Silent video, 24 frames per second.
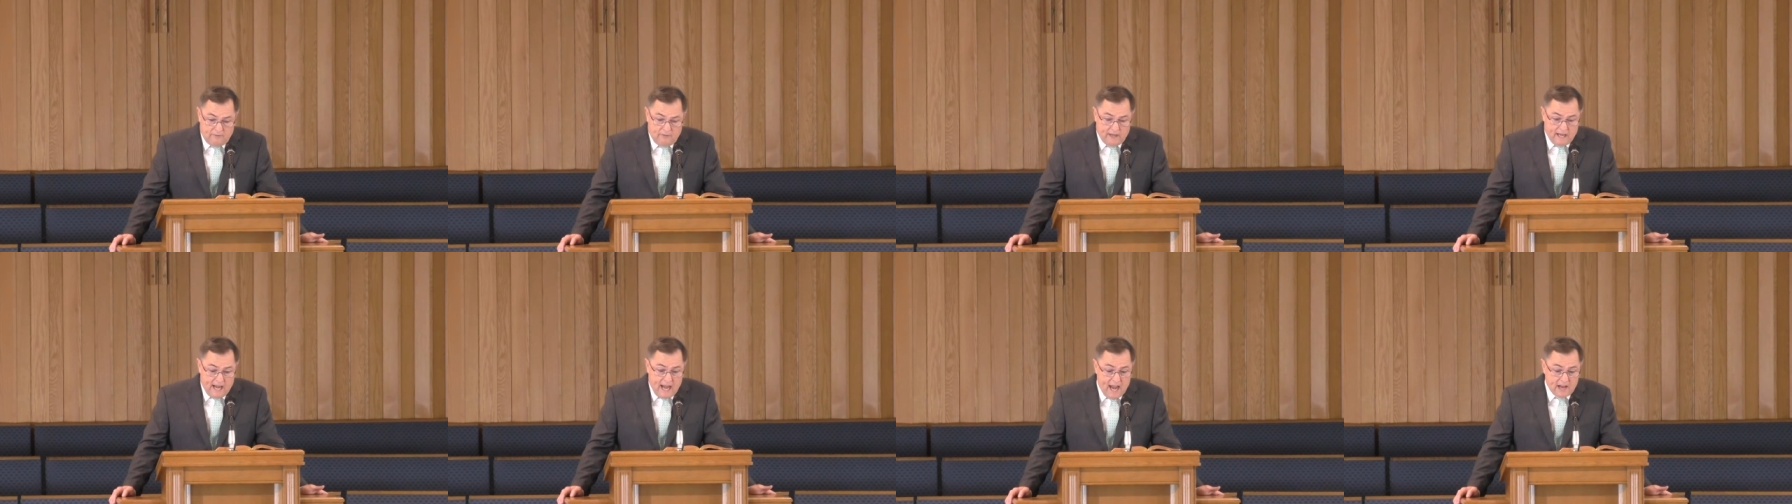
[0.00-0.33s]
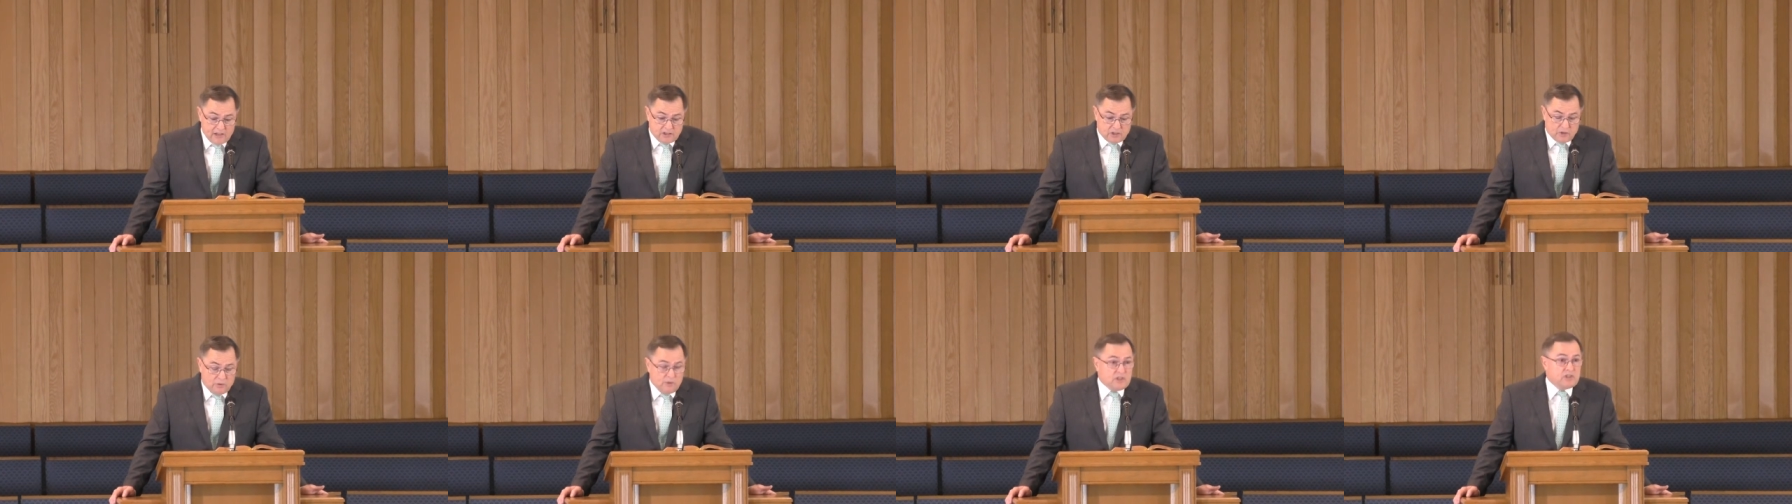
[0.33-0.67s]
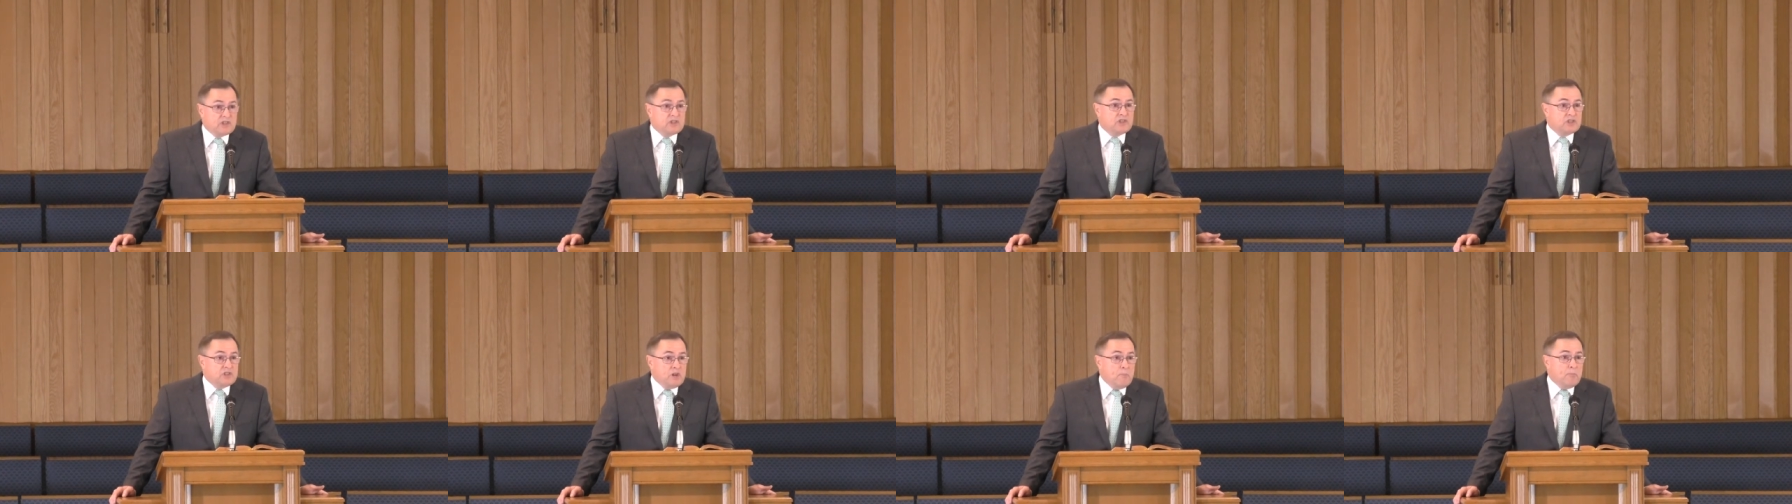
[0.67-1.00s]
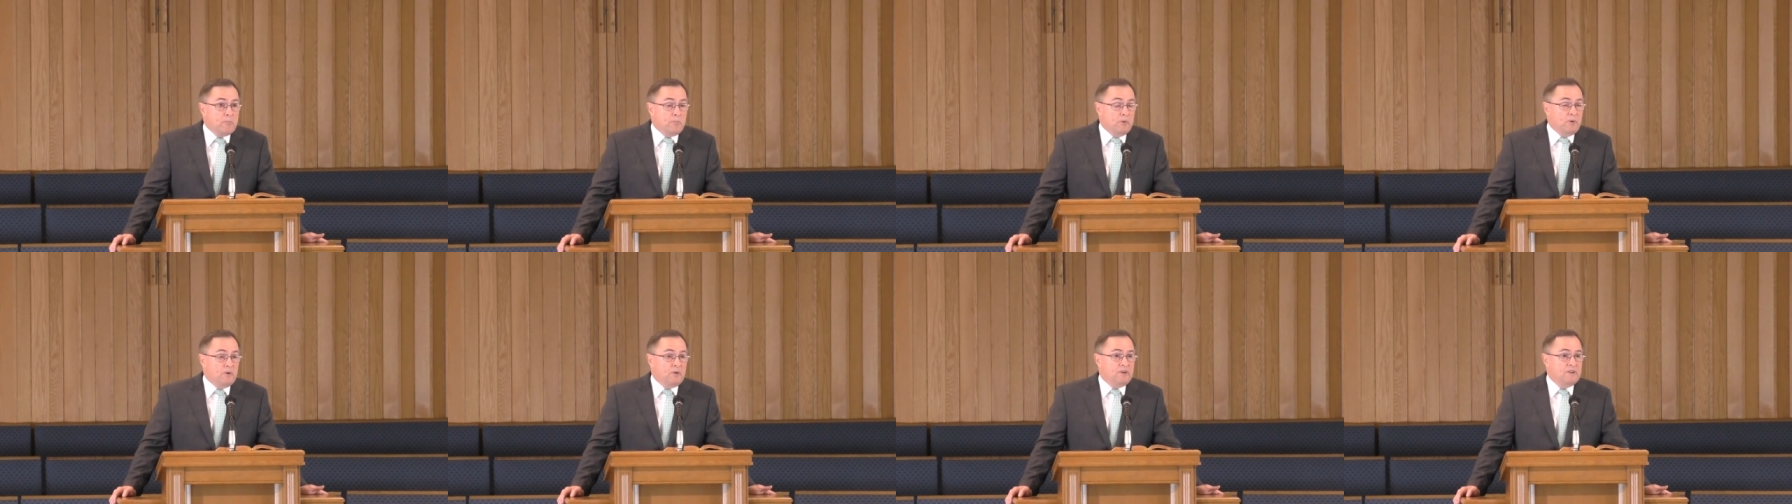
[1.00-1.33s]
answer is
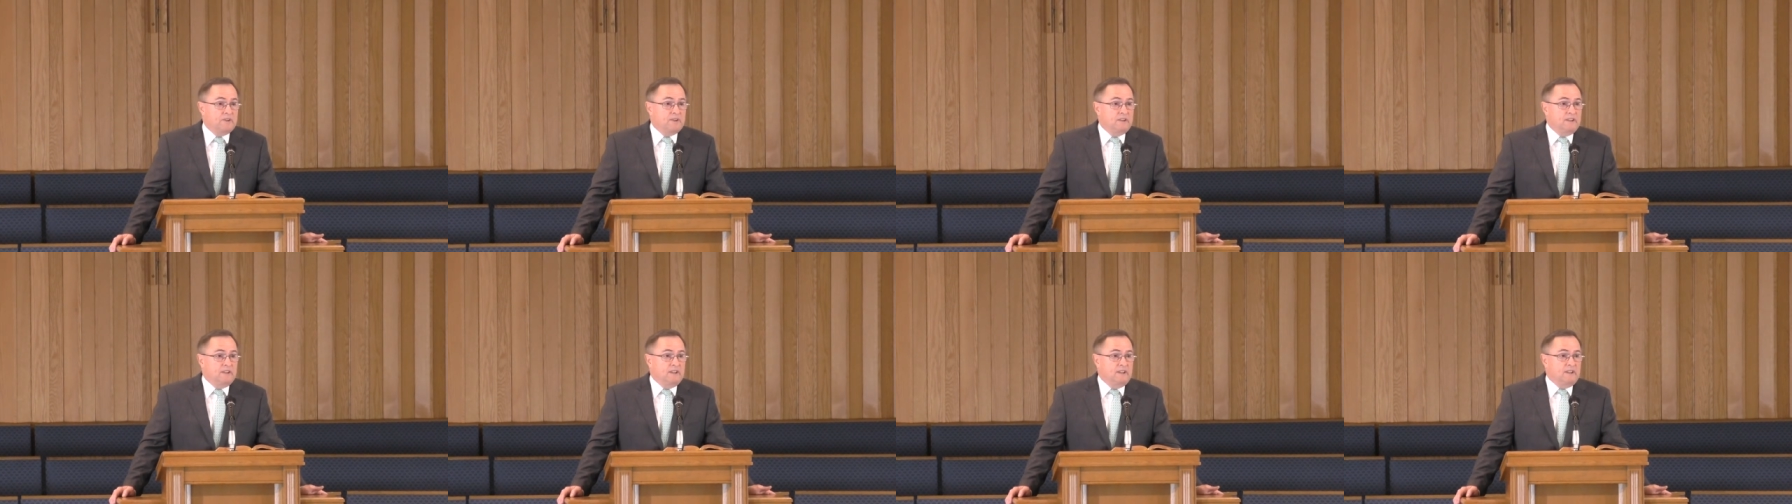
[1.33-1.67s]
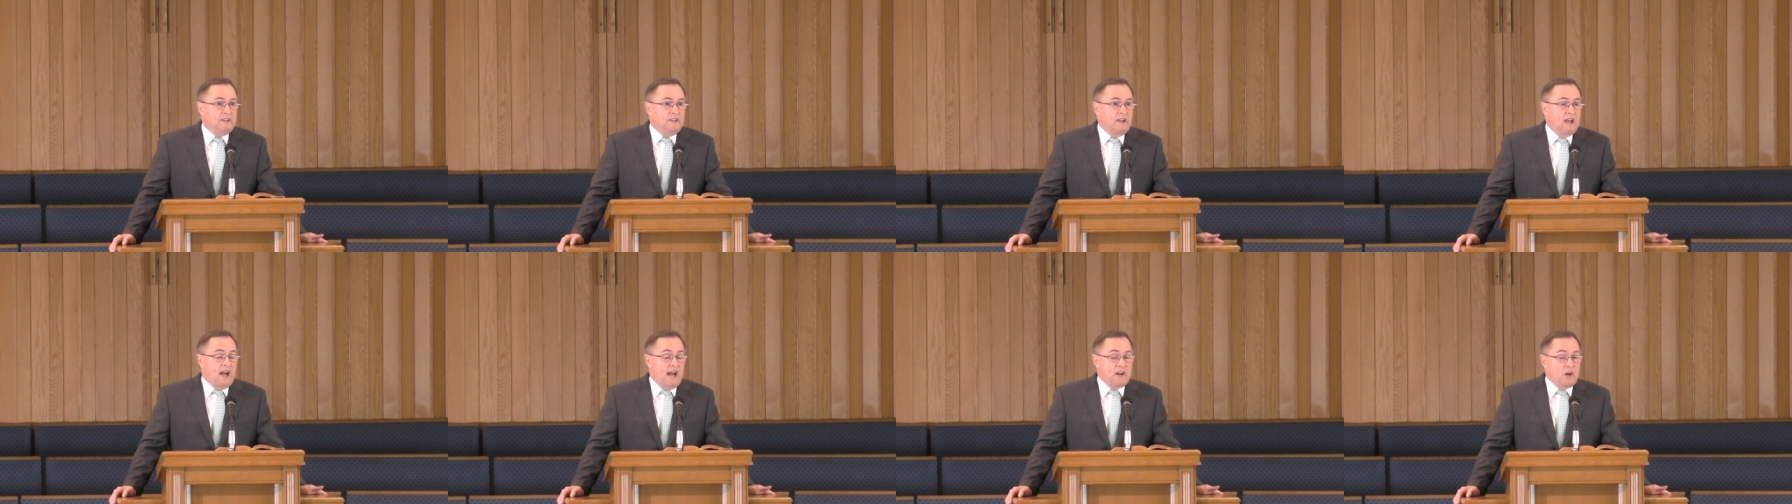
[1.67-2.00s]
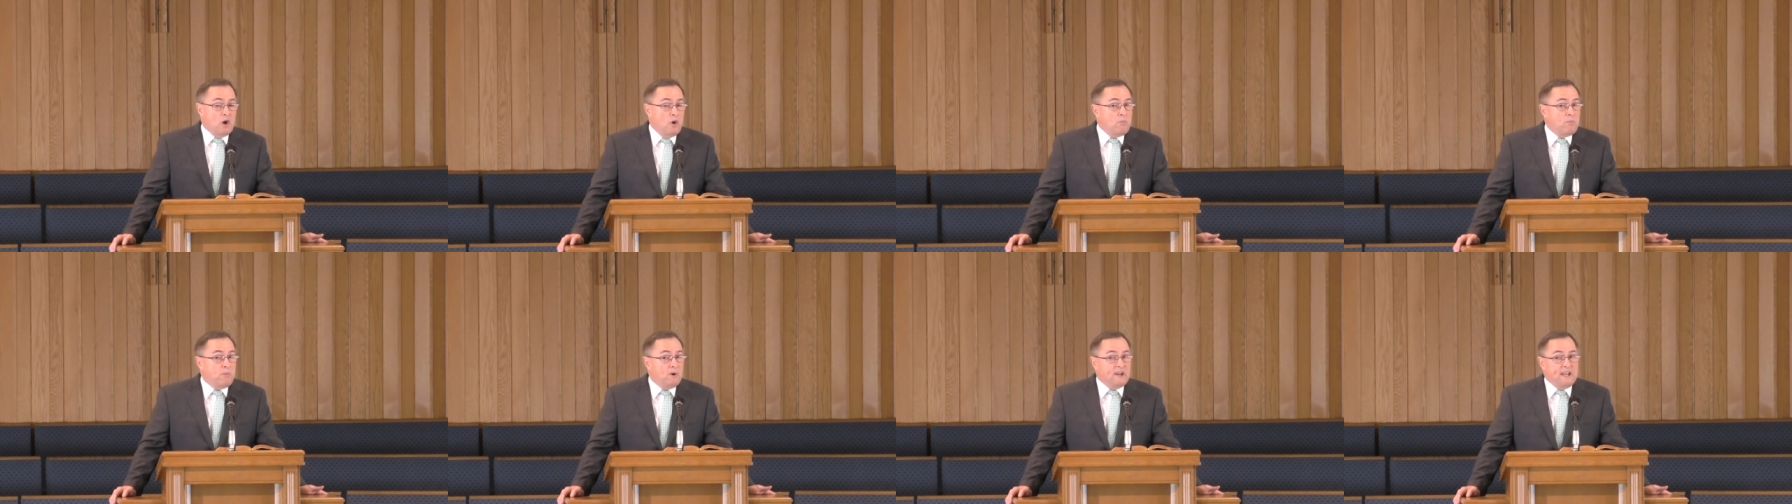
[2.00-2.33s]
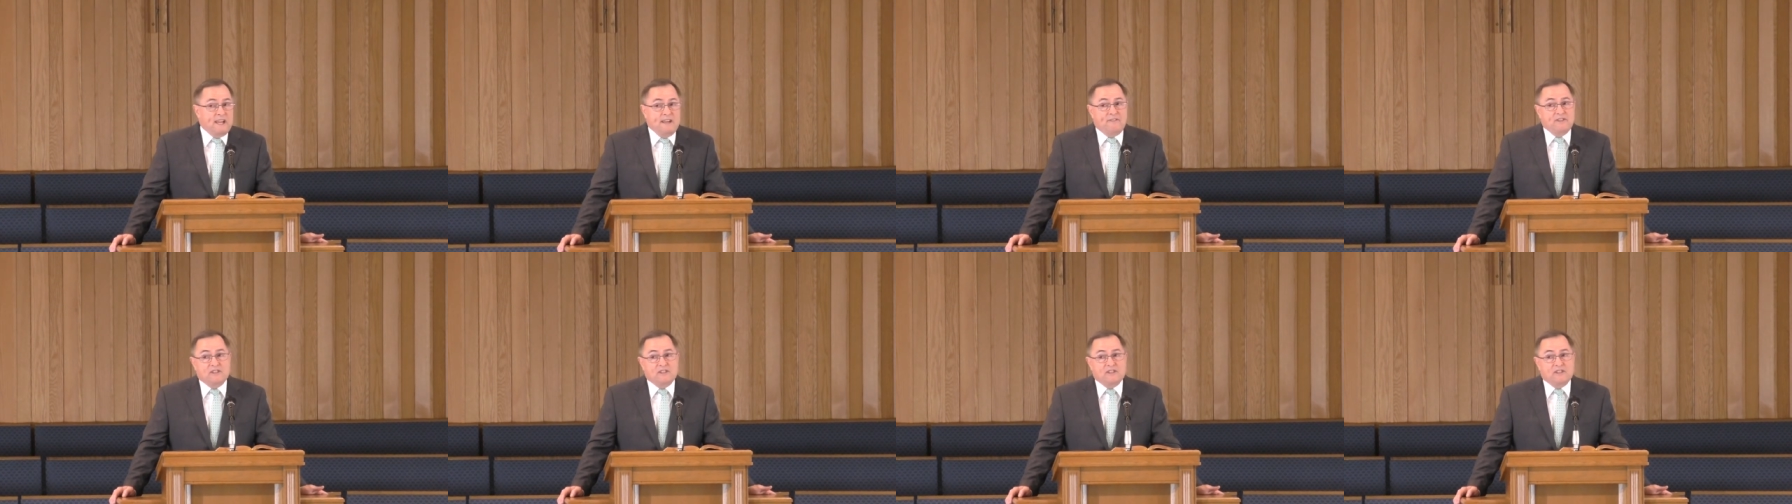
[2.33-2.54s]
simple. I don't believe